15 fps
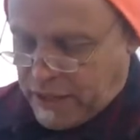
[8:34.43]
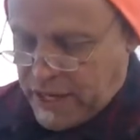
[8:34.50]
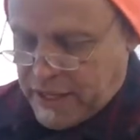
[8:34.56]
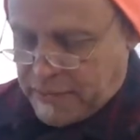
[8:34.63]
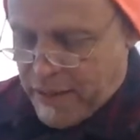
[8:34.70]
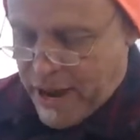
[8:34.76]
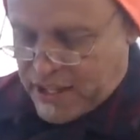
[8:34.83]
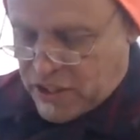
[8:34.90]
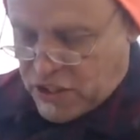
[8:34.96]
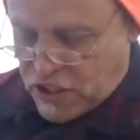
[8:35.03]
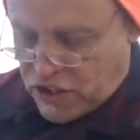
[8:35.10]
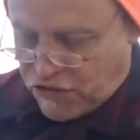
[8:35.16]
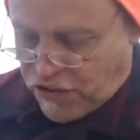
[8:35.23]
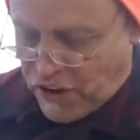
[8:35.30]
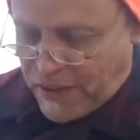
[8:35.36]
These
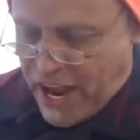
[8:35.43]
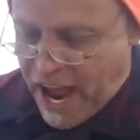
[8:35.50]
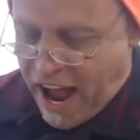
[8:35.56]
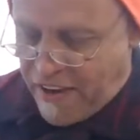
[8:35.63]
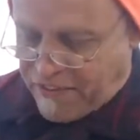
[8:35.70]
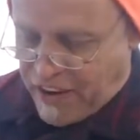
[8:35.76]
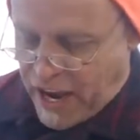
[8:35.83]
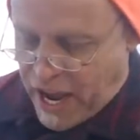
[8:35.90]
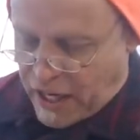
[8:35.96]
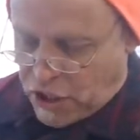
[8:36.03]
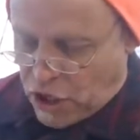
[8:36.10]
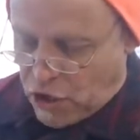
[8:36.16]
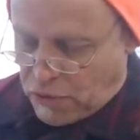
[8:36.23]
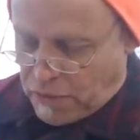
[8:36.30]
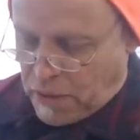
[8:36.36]
messages from the Afghan
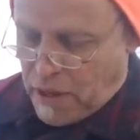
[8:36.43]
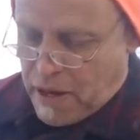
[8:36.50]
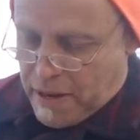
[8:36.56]
Youth